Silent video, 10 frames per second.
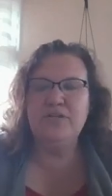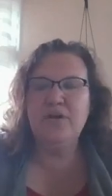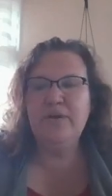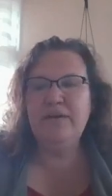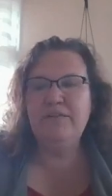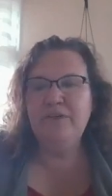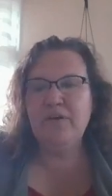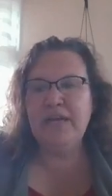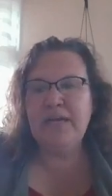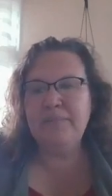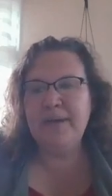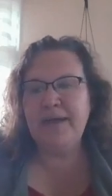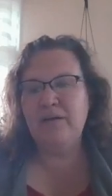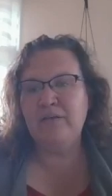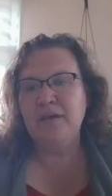so if your
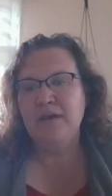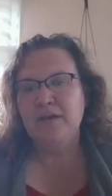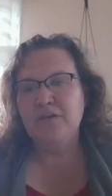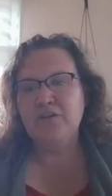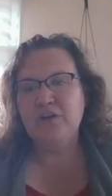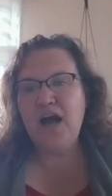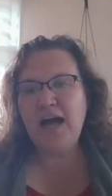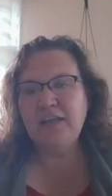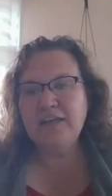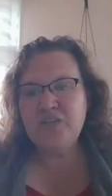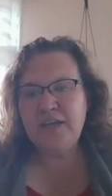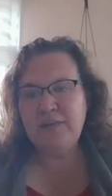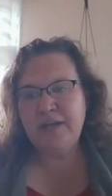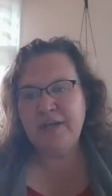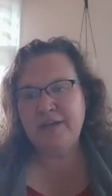email your college
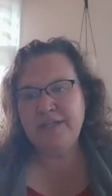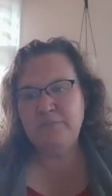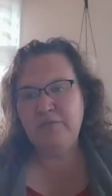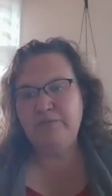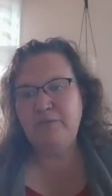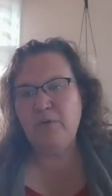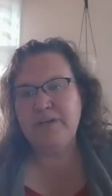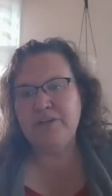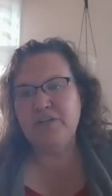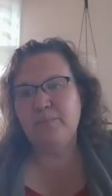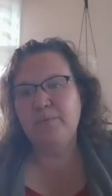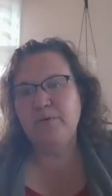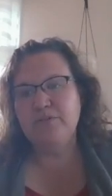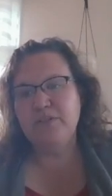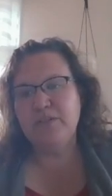email has been forwarded to your
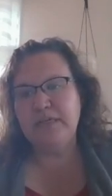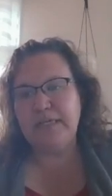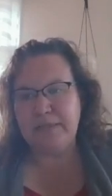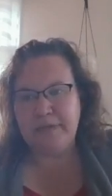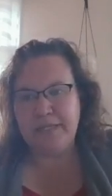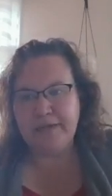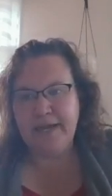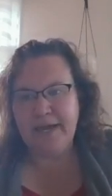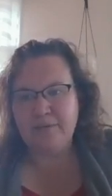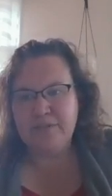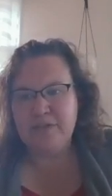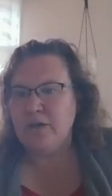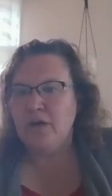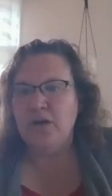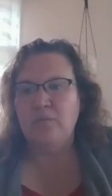personal email accounts
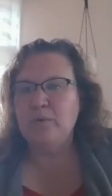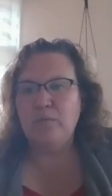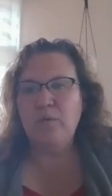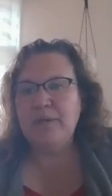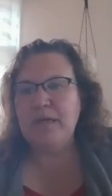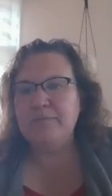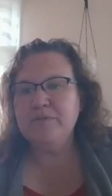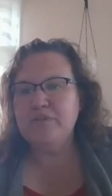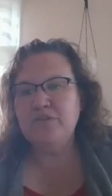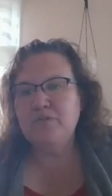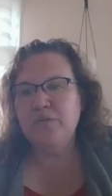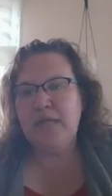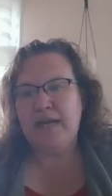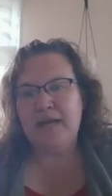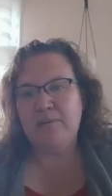we won't be able to do
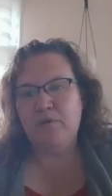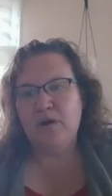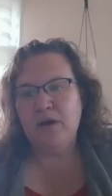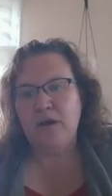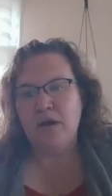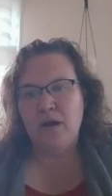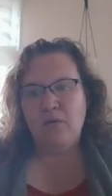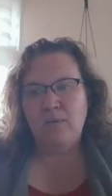that anymore